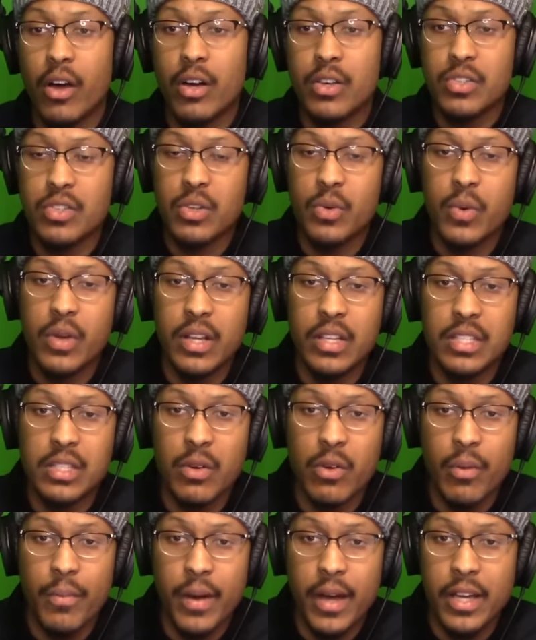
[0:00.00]
also wanted
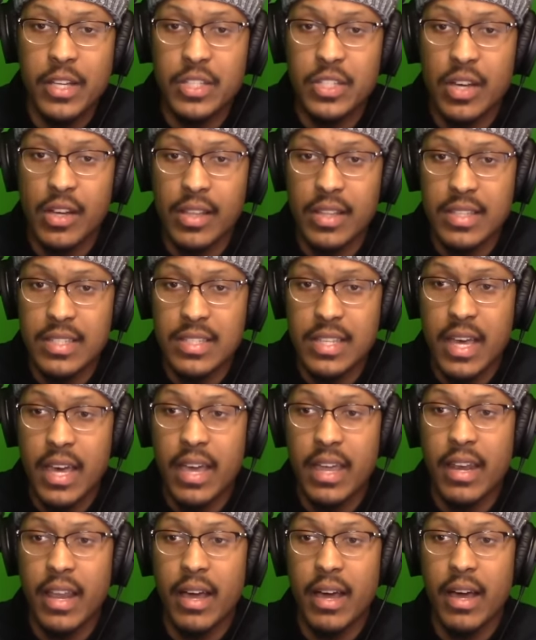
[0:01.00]
to remind y'all is
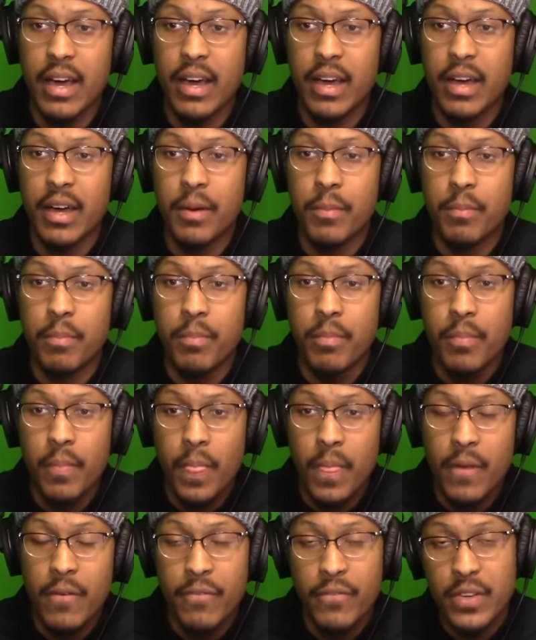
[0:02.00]
that uh,
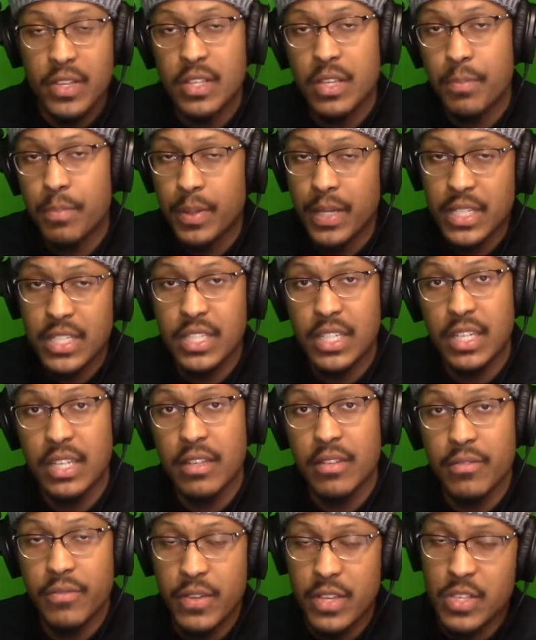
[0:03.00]
PG
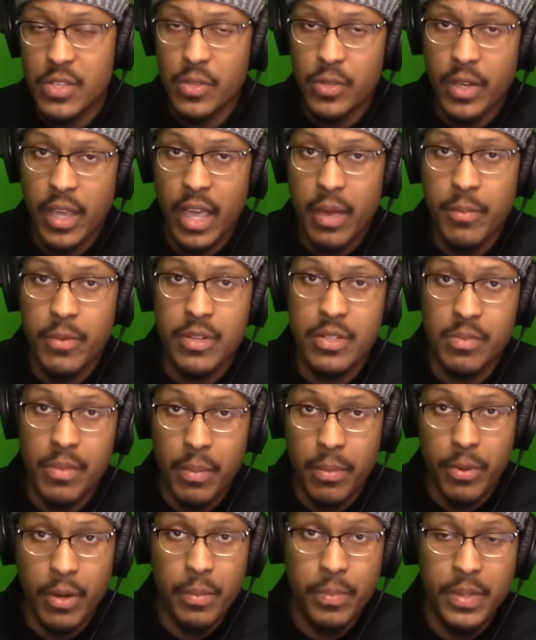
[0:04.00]
Physical Gamers, my
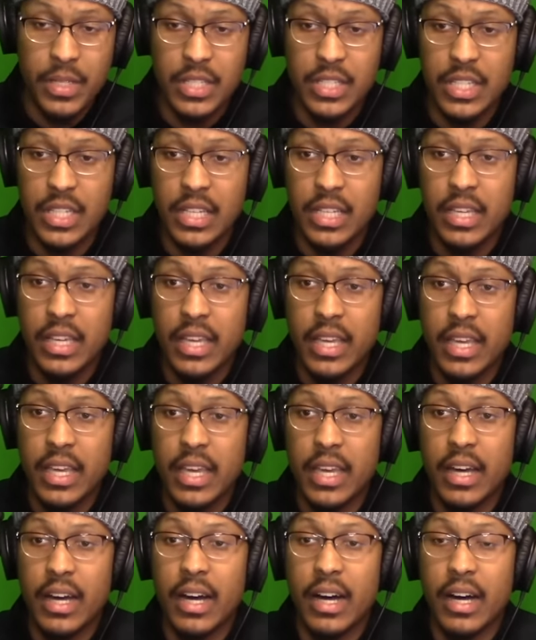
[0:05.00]
boy PG,
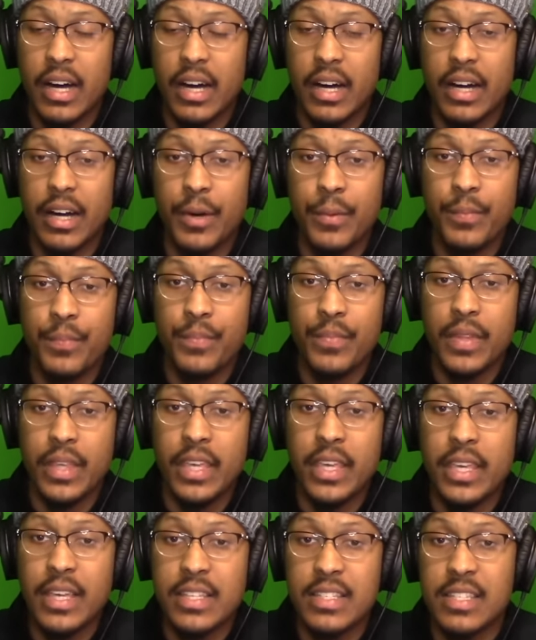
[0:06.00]
uh,
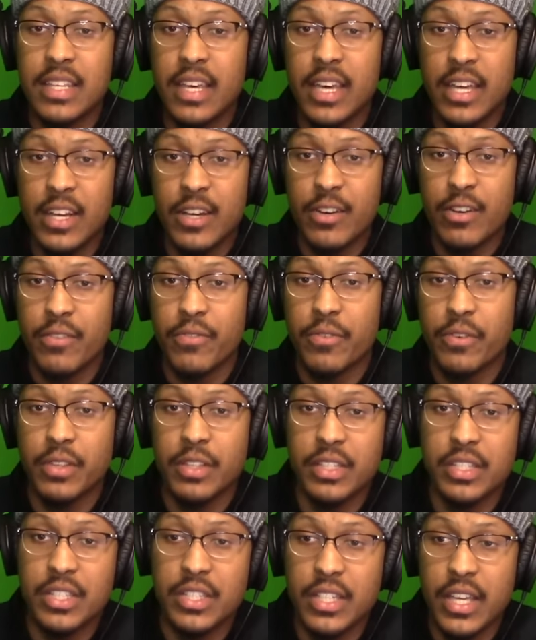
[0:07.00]
he is the editor for
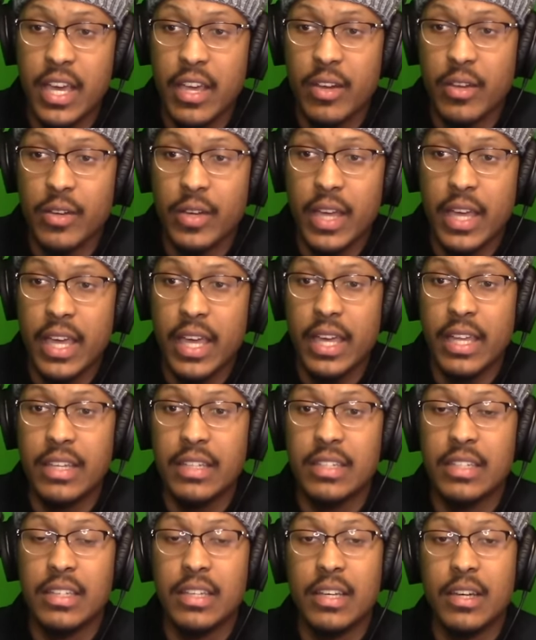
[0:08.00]
this channel, and
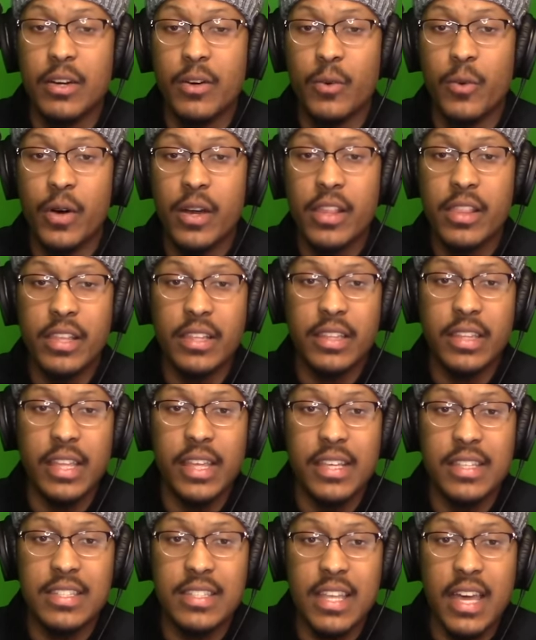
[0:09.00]
one of the
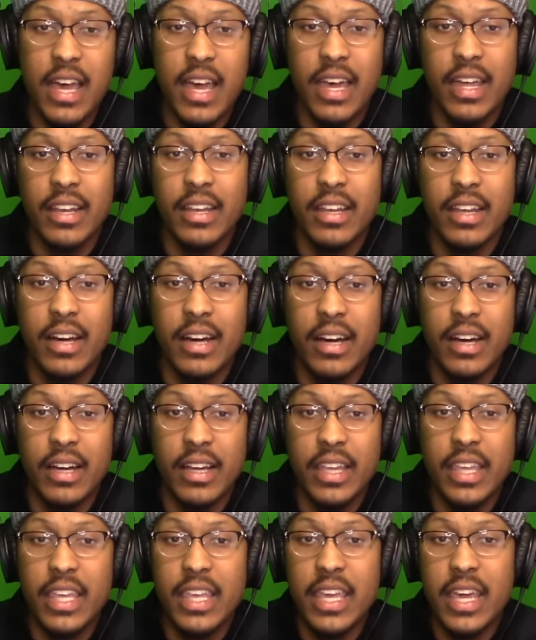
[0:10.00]
things that uh,
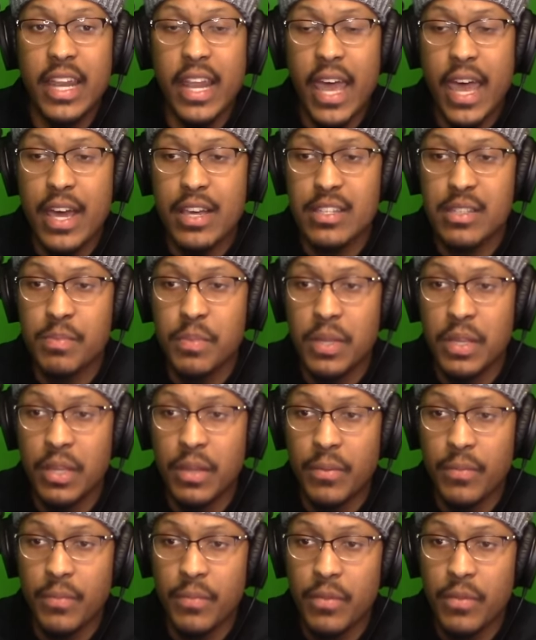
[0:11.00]
he had asked me